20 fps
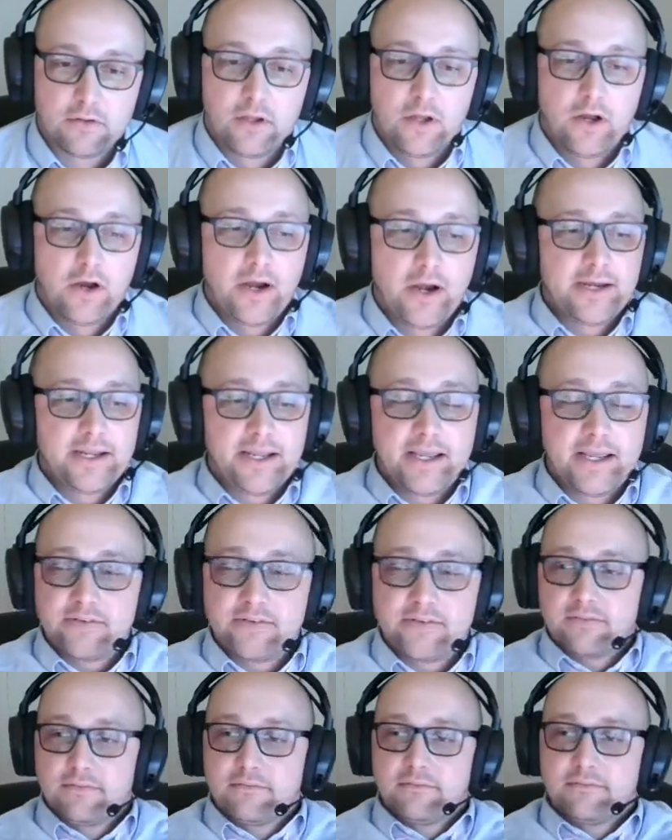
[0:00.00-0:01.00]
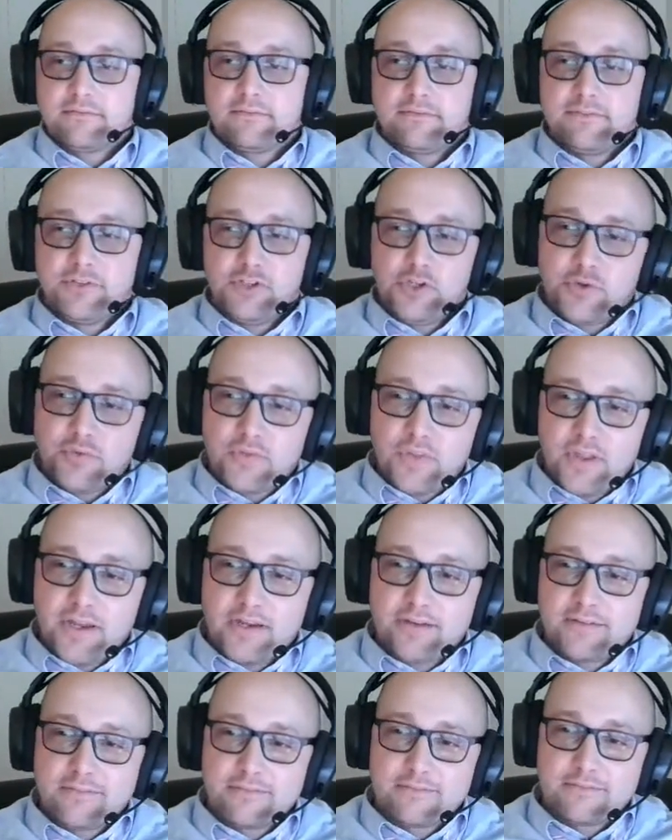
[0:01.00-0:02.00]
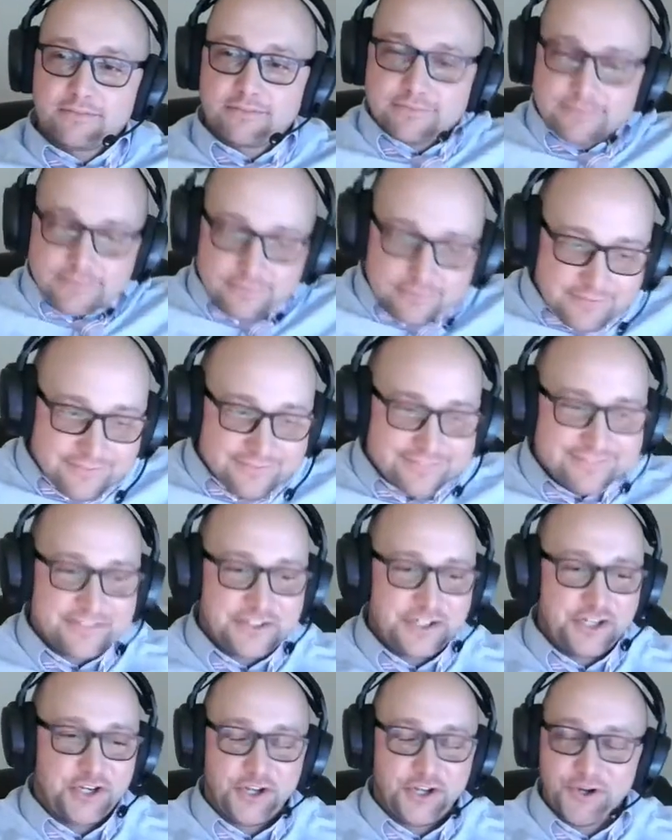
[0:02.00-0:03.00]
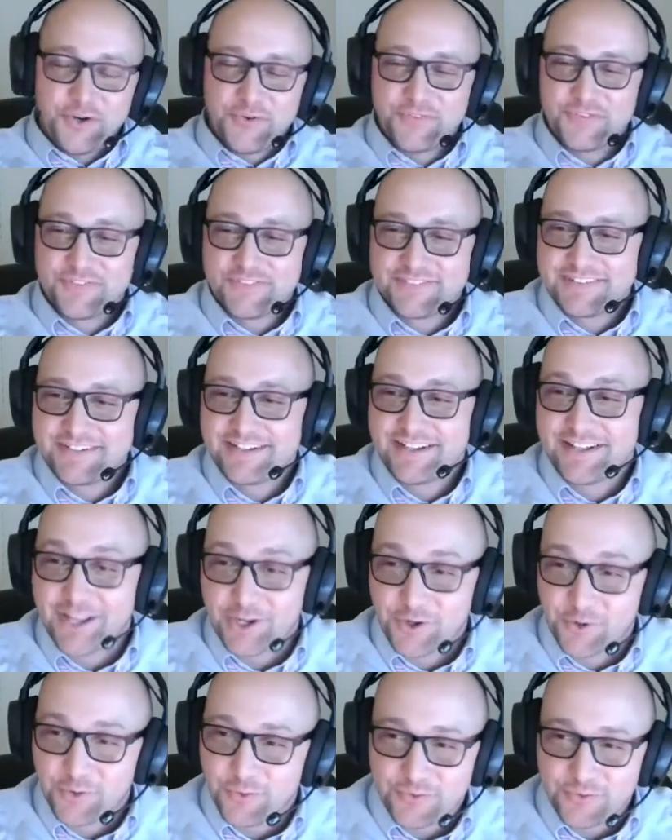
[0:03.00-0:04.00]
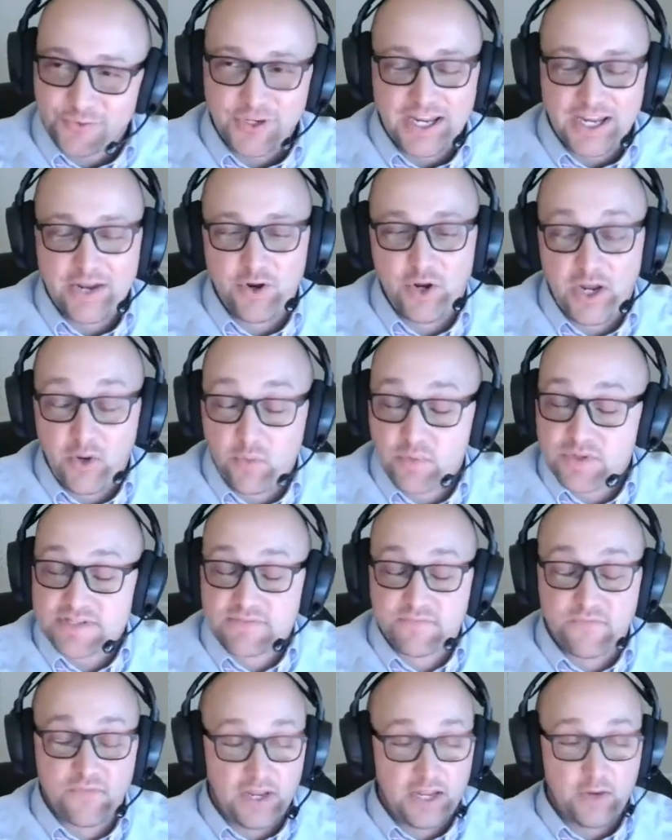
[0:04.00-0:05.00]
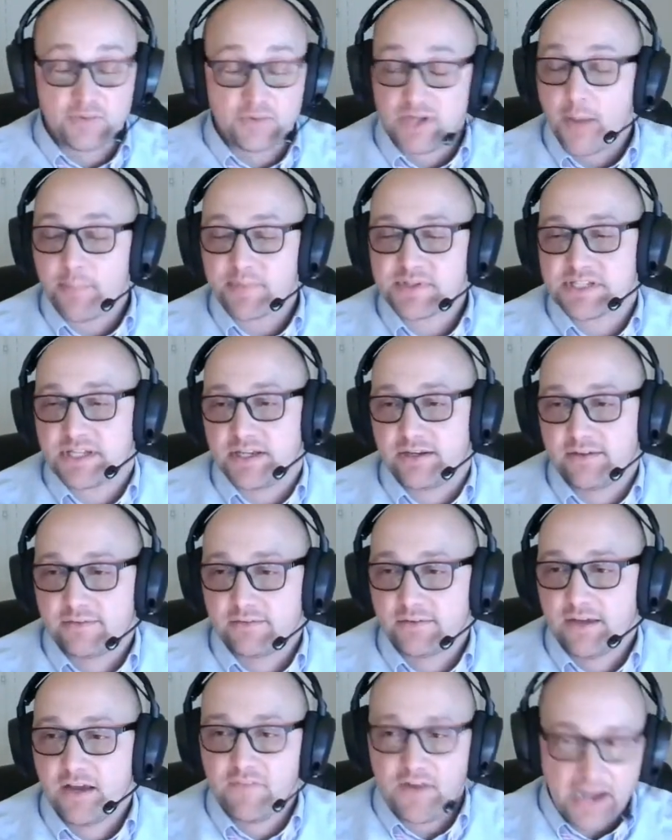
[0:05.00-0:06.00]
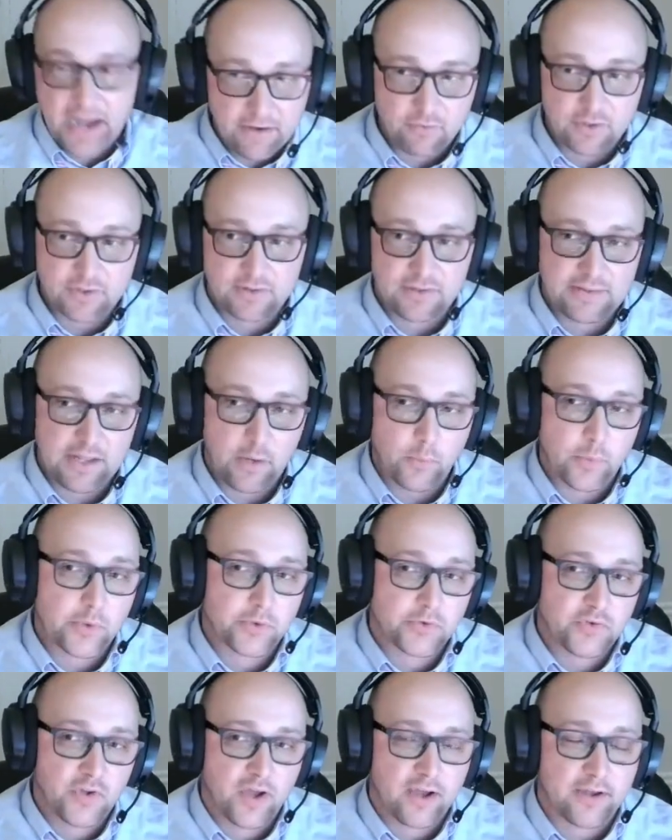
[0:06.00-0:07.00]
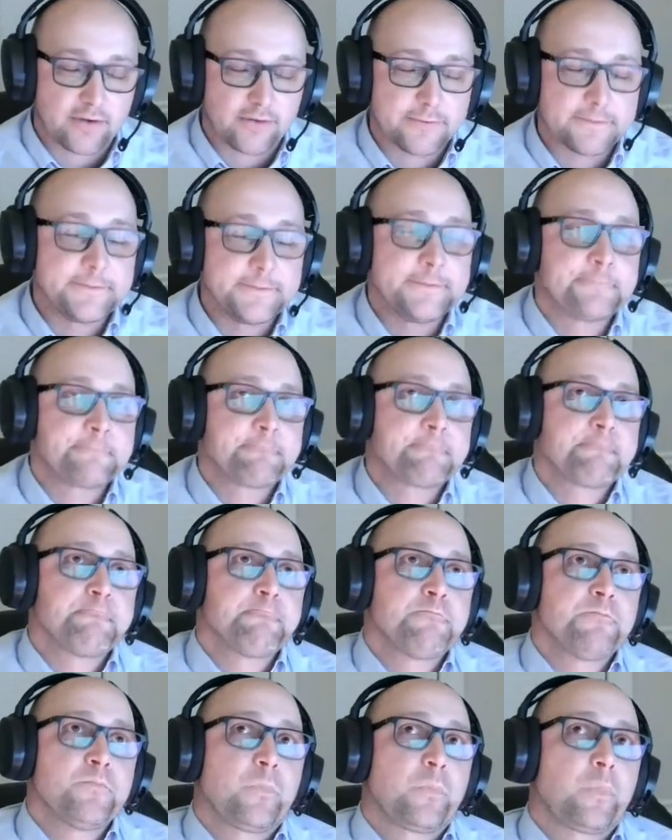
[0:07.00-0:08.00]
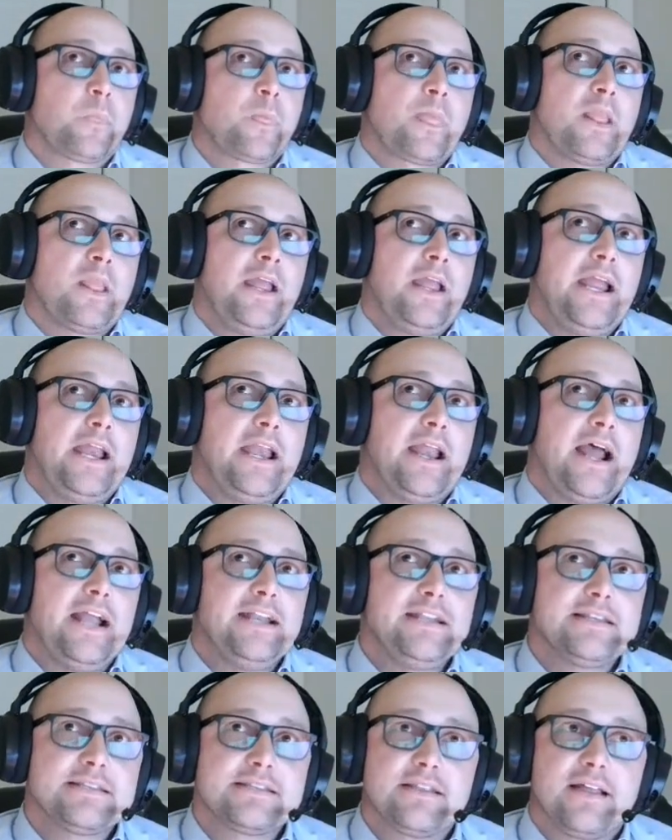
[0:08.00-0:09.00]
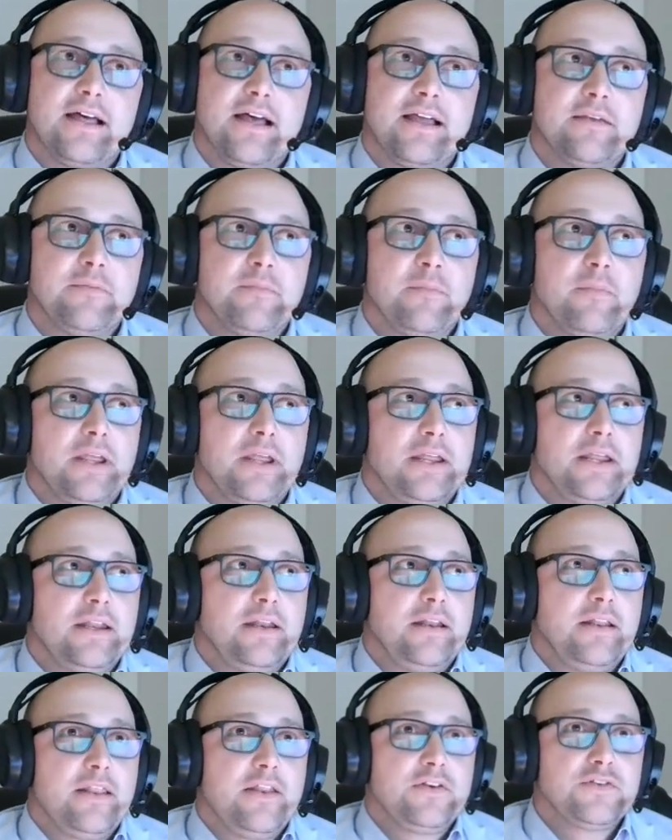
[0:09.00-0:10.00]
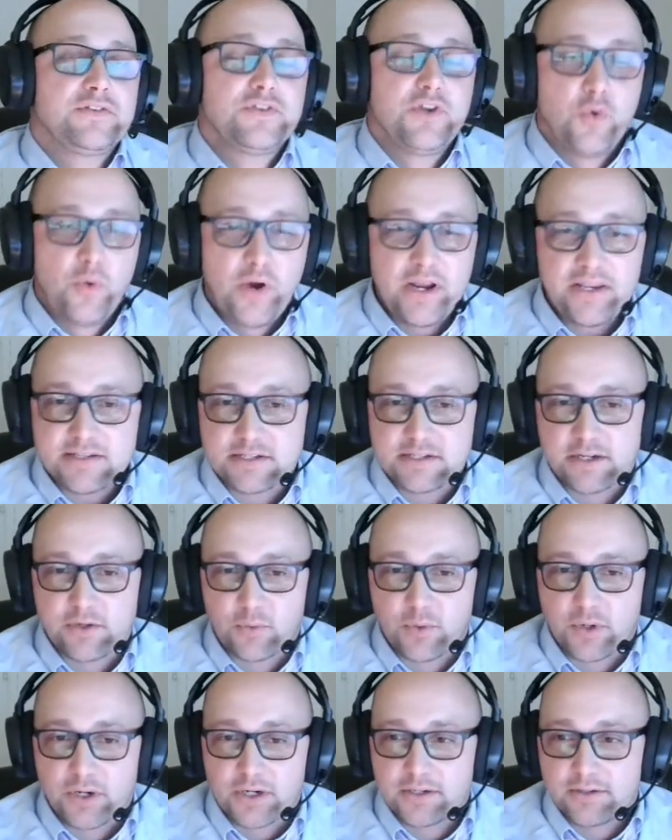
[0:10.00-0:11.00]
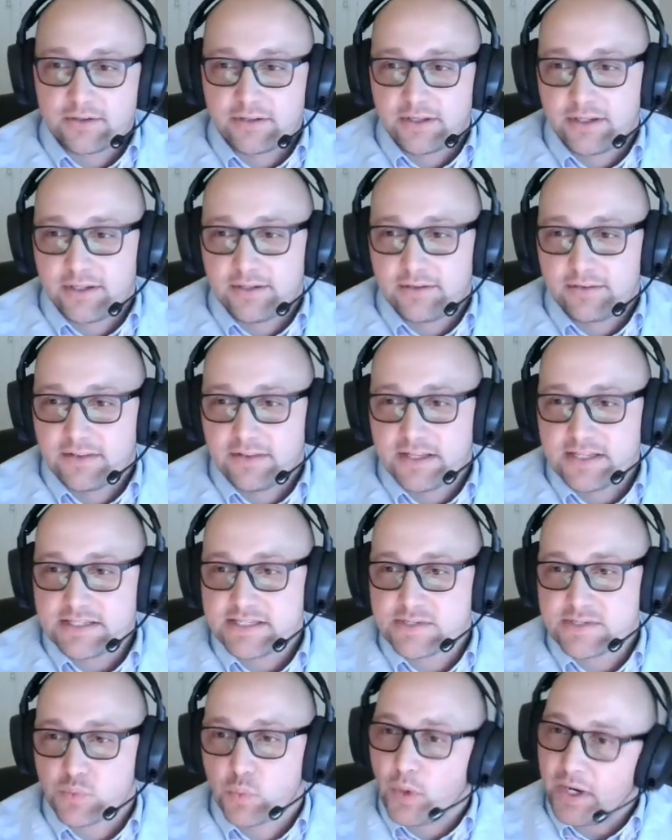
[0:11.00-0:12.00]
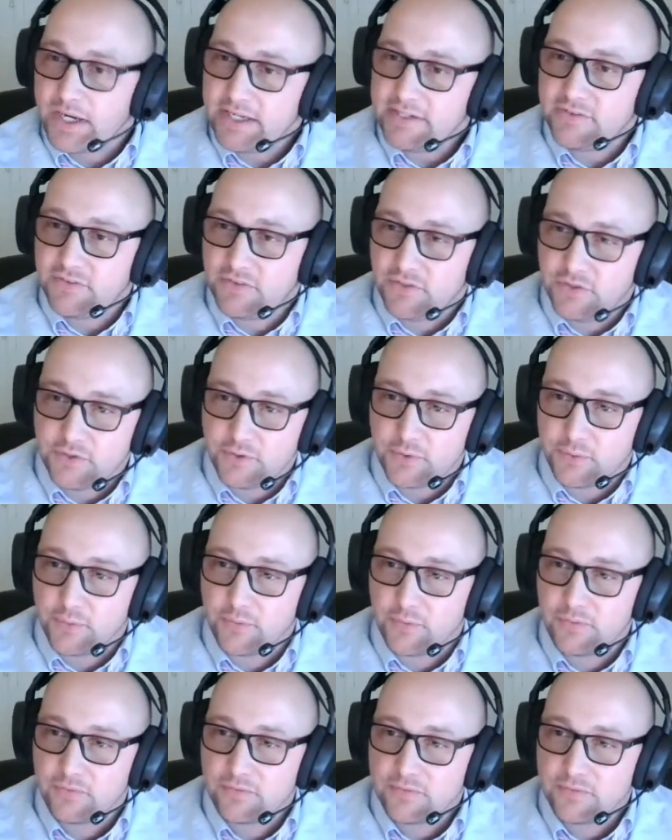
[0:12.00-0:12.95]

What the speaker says: all right, guys, do your thing. You know, like, it was opposite of everything that we were taught. And I just thought, there's no way this is going to work. Like, this is way too